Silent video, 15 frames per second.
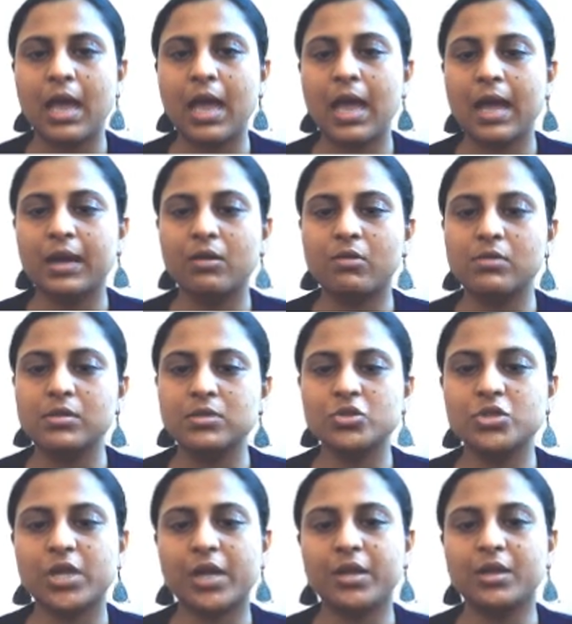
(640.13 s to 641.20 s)
and also
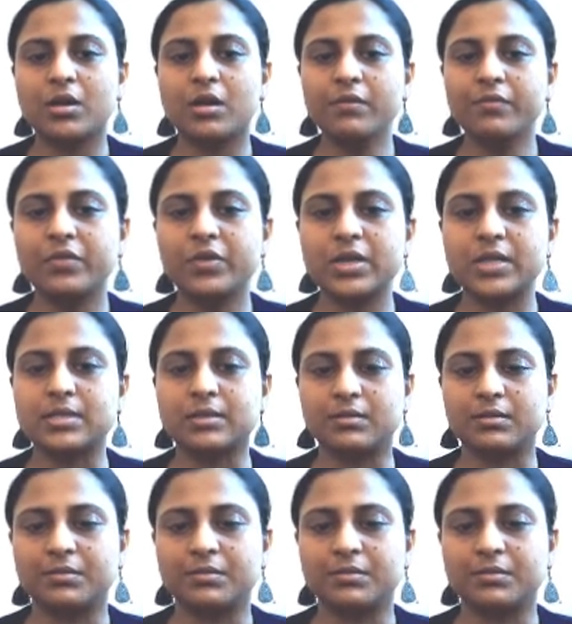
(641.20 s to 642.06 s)
sharing of risk.